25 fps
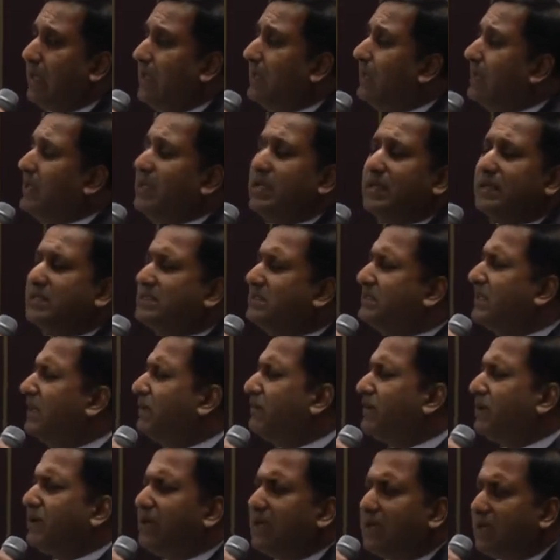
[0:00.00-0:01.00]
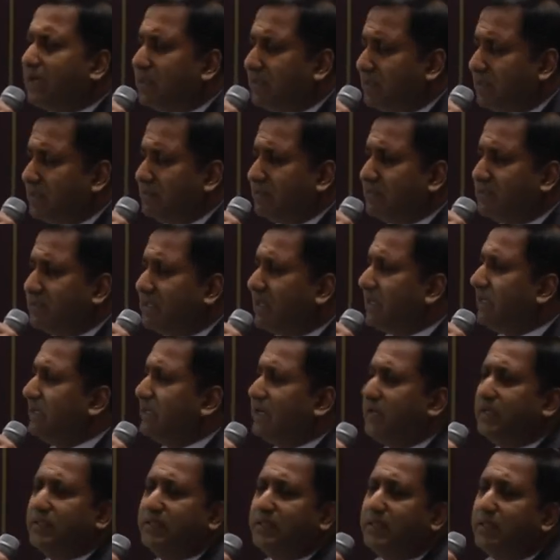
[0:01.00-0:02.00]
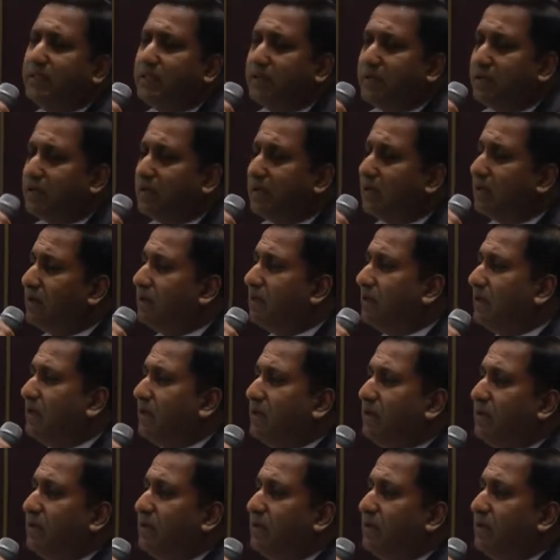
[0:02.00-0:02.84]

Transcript: And he has several other, which I, I think, uh,